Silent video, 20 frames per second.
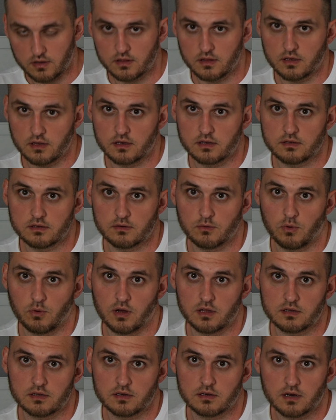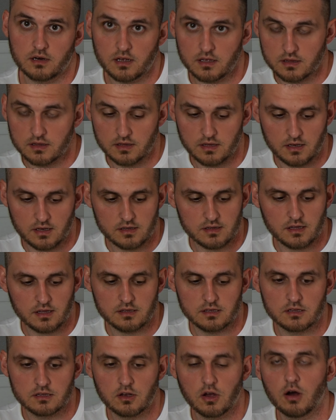the one great thing that
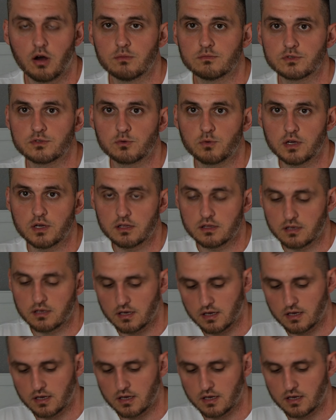it comes with